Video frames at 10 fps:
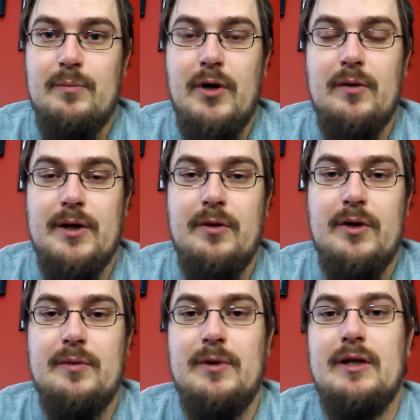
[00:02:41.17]
probably
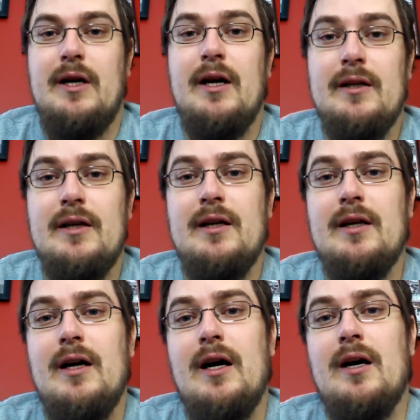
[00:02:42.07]
going to be the 8th inning
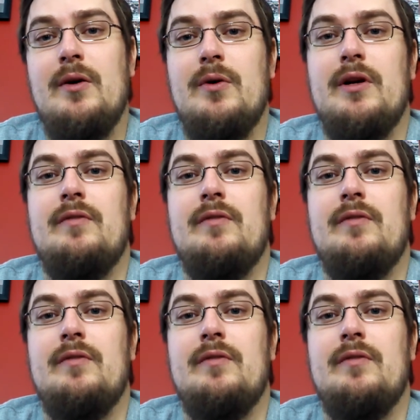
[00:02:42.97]
guy or